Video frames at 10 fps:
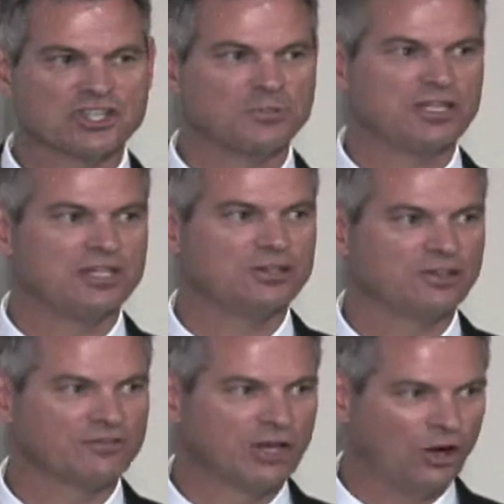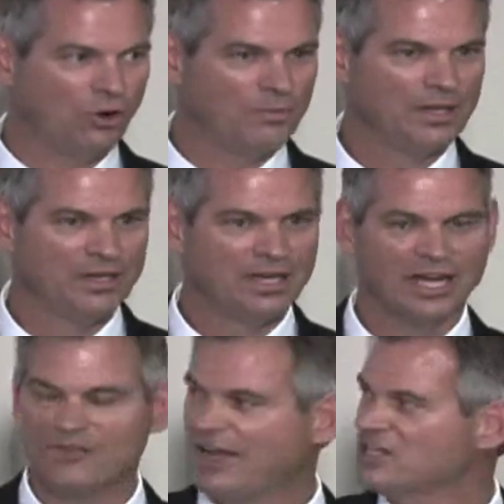the median nerve go,
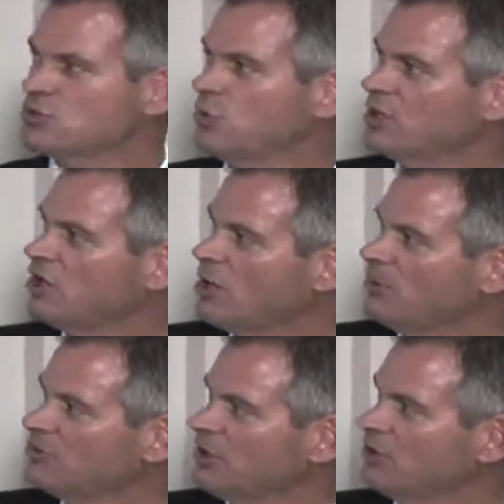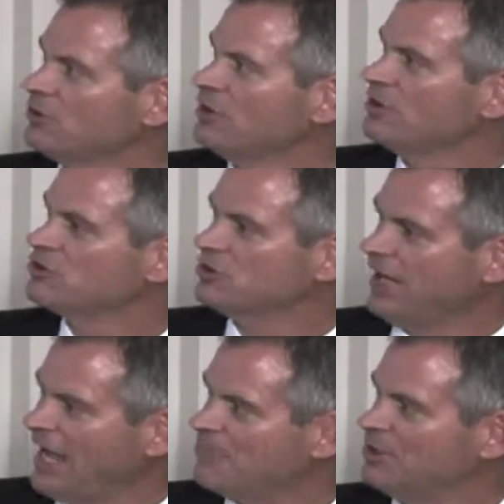and that's where carpal tunnel should
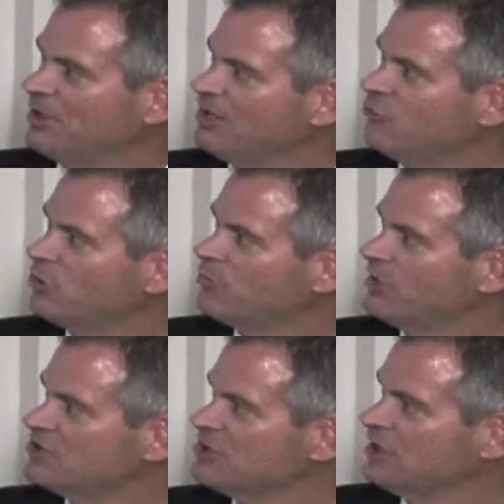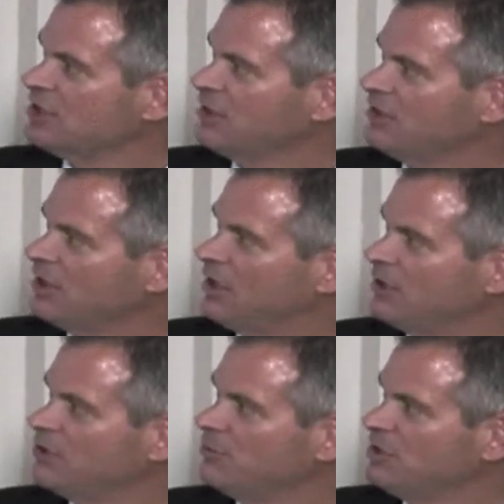happen if we're pressing in, uh,
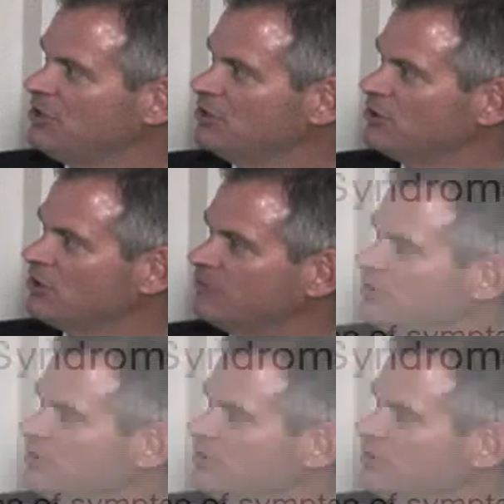on the median nerve.